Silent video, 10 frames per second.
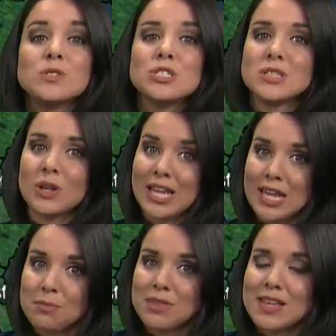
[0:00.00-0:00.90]
which is going to
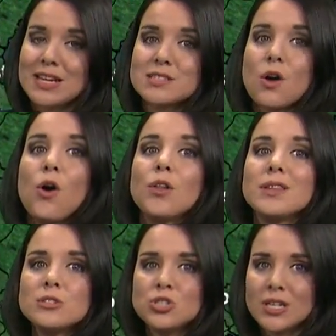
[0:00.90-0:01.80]
keep things on
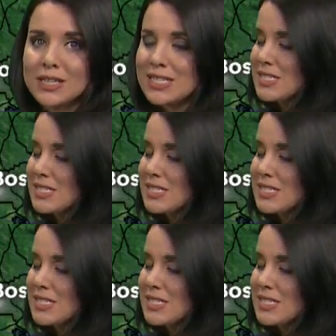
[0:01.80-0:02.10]
the chilly